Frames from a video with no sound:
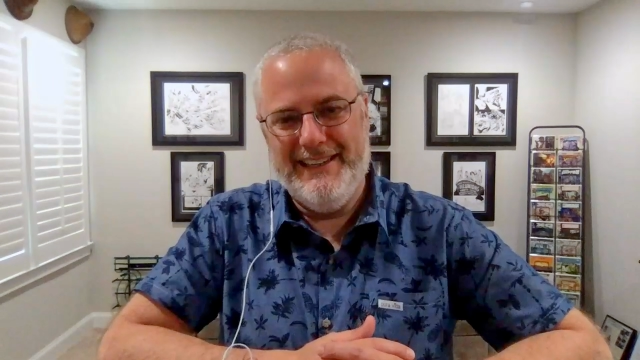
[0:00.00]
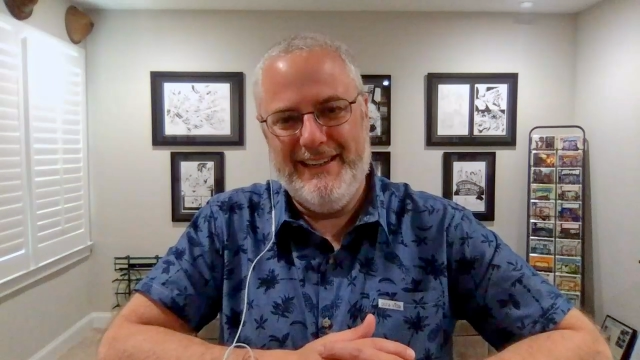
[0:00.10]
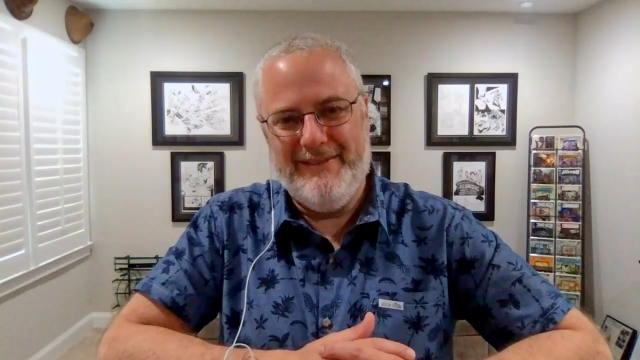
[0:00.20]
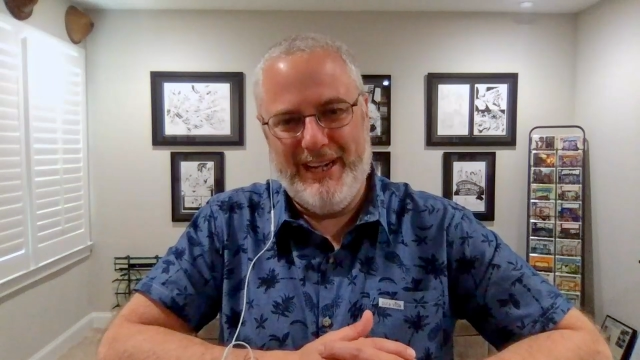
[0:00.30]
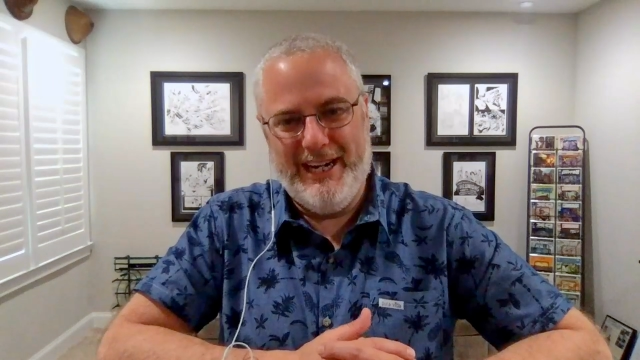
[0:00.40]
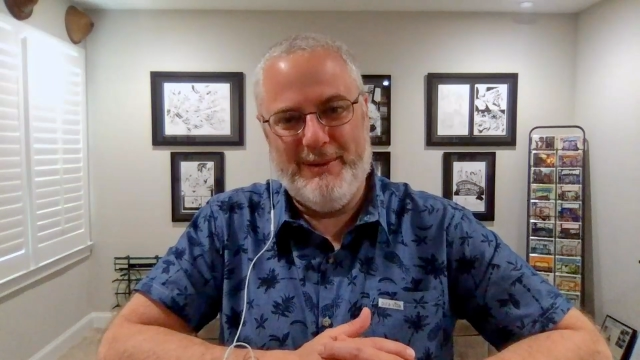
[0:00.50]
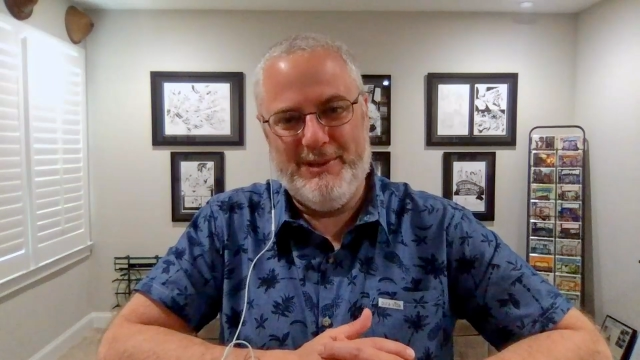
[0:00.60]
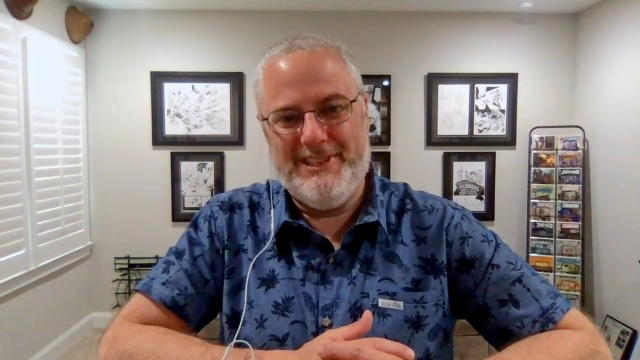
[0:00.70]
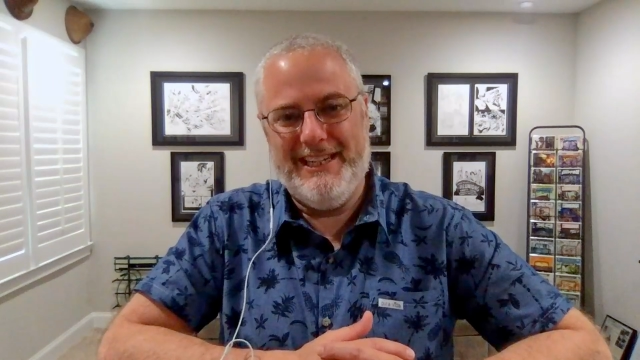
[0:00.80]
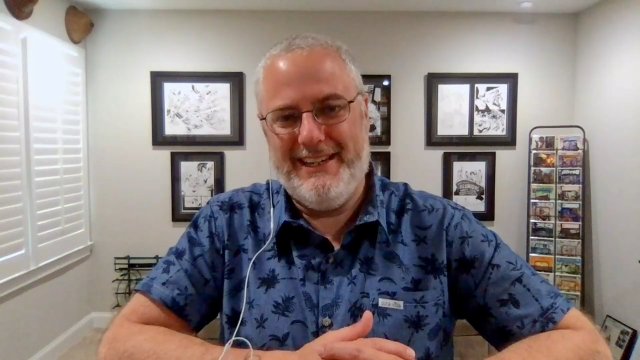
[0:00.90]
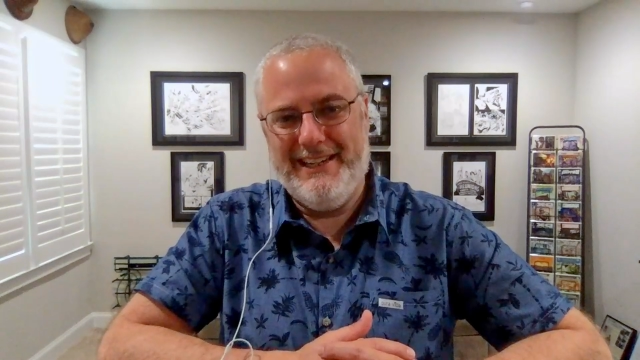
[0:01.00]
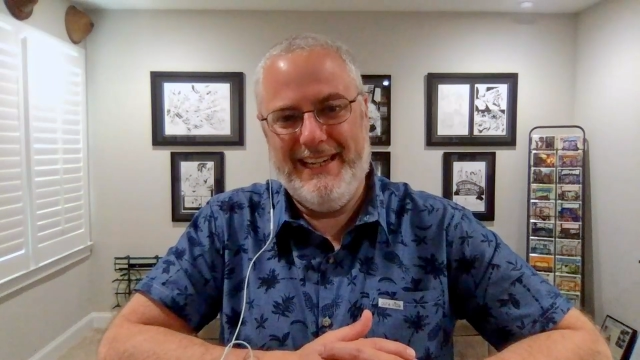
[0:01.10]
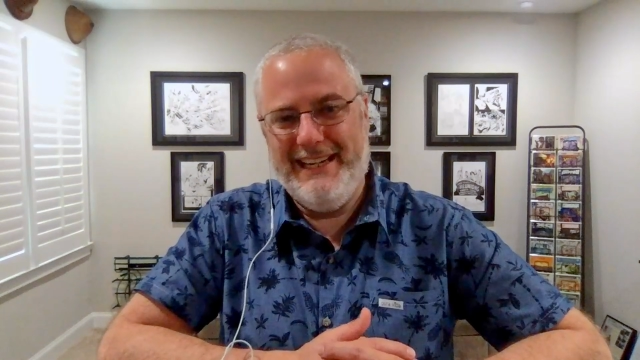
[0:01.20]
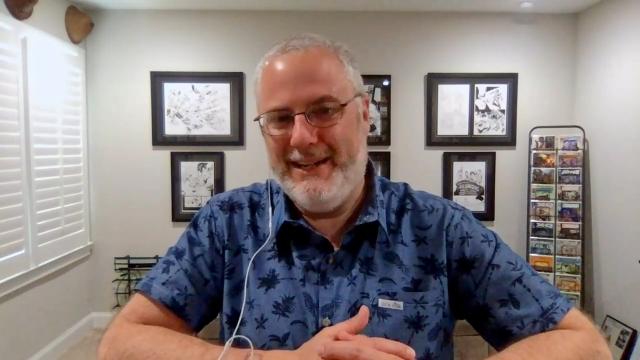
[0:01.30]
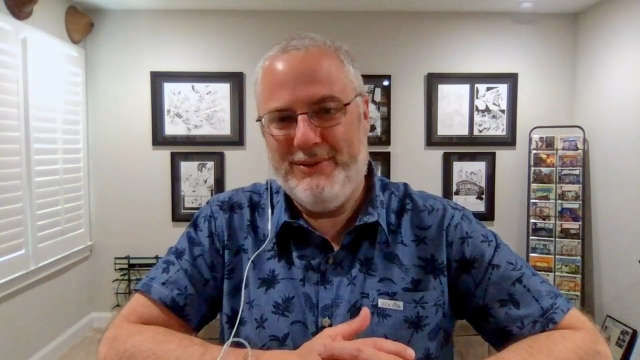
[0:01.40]
my hair would stand on
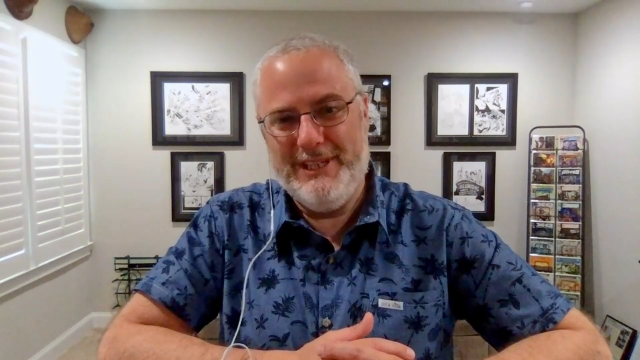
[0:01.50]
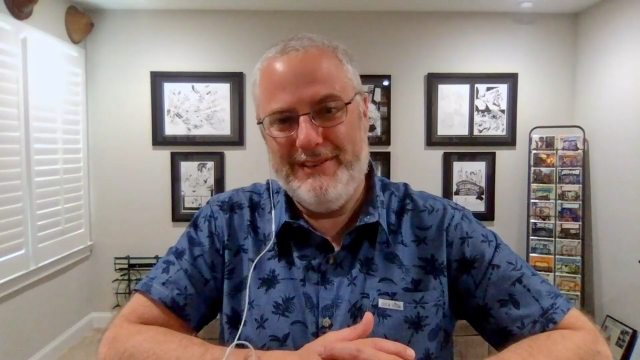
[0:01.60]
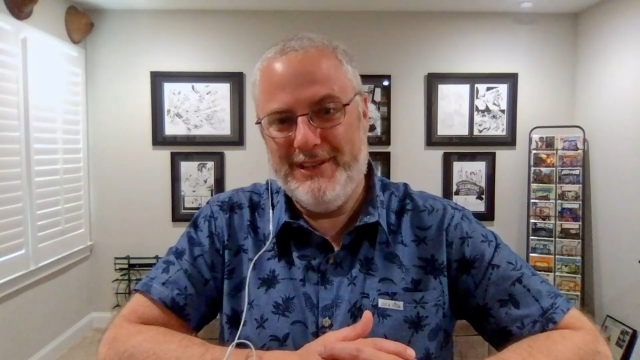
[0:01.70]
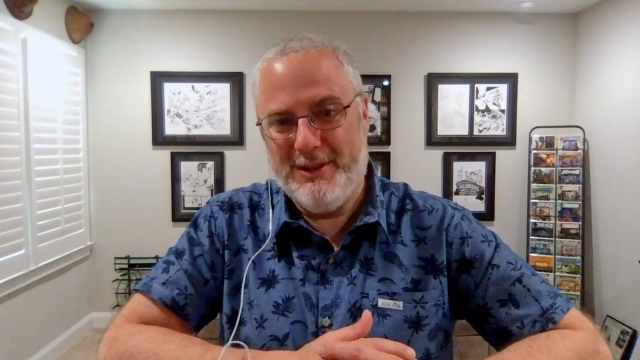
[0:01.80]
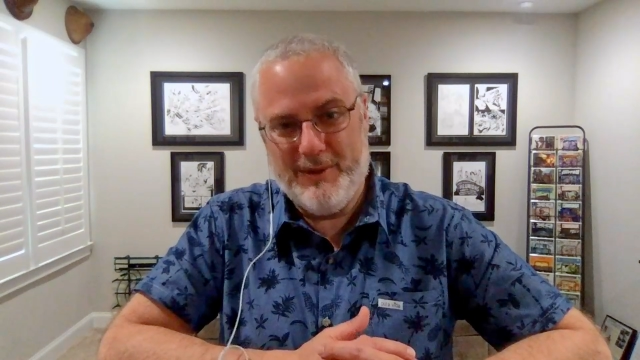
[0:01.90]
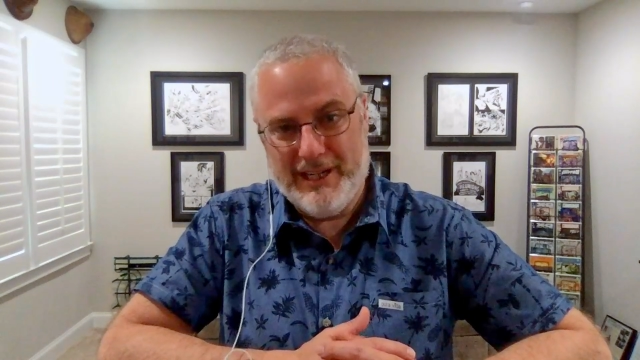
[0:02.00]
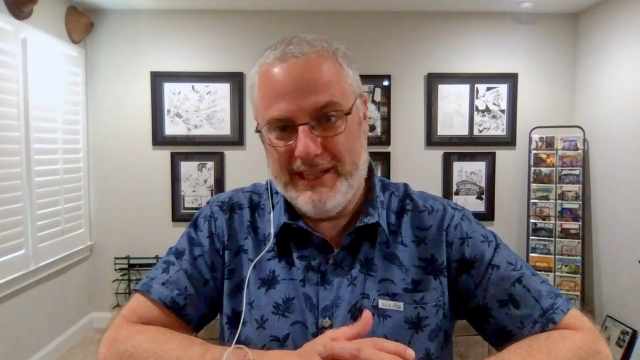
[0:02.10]
end and I wouldn't even know why.